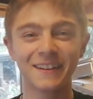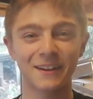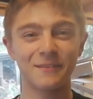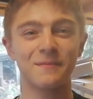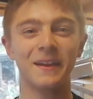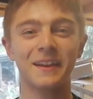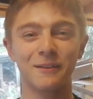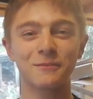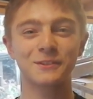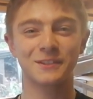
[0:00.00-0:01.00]
You'll be making
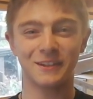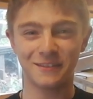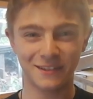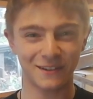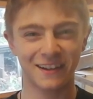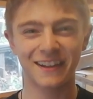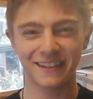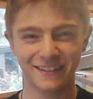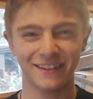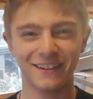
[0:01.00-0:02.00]
more stuff so I
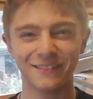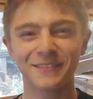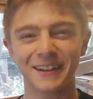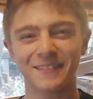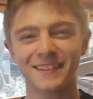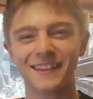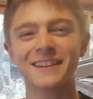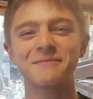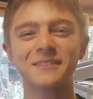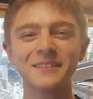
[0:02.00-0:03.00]
can try and fill up the
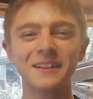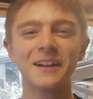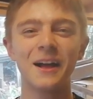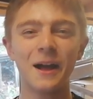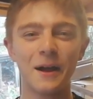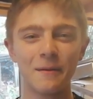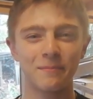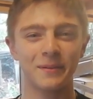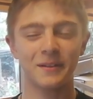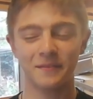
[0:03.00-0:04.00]
table.
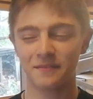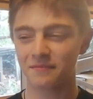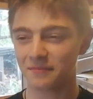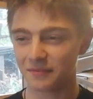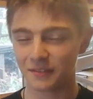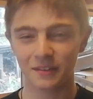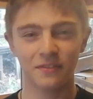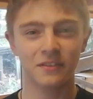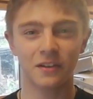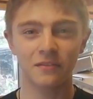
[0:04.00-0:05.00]
But if
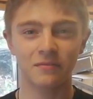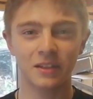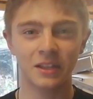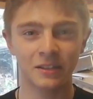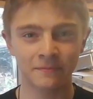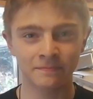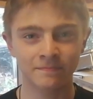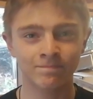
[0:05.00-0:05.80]
I don't, then